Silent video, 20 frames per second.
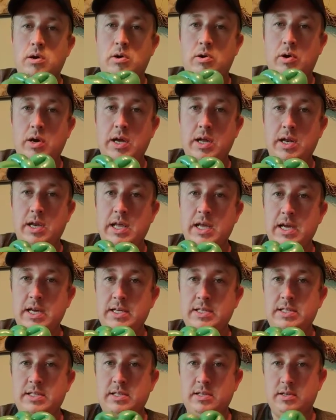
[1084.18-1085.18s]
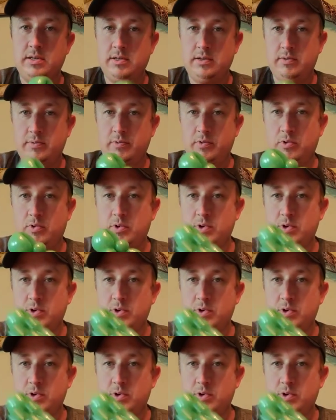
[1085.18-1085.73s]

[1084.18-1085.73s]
Alright, next, of